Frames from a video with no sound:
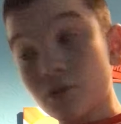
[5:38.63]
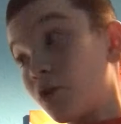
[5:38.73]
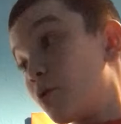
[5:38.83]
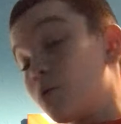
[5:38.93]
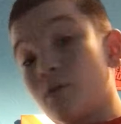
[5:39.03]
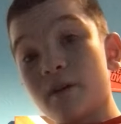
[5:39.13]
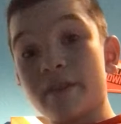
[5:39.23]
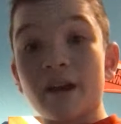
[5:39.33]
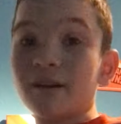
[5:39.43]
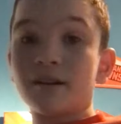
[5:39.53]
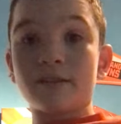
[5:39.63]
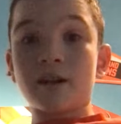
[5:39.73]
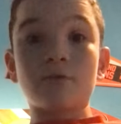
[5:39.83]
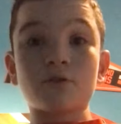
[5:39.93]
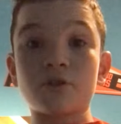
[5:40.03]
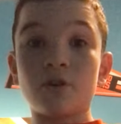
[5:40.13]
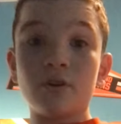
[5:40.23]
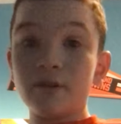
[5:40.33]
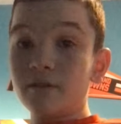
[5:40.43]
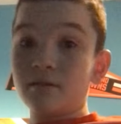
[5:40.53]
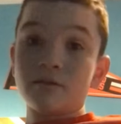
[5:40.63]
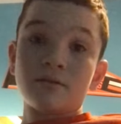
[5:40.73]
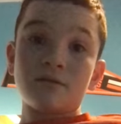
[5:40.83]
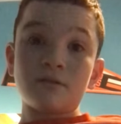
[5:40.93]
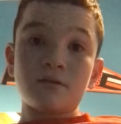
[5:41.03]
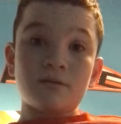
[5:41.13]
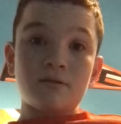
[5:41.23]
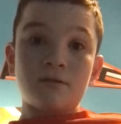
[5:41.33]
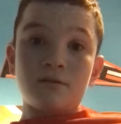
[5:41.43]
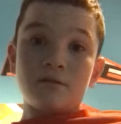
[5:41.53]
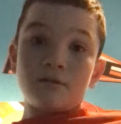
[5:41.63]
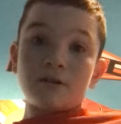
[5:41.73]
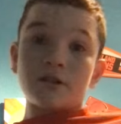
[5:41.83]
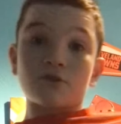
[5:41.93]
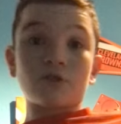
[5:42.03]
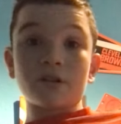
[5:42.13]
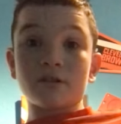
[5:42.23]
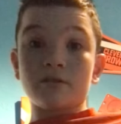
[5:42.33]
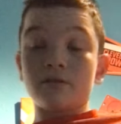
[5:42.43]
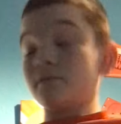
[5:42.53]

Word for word: So, and now, and now I started it. That's crazy.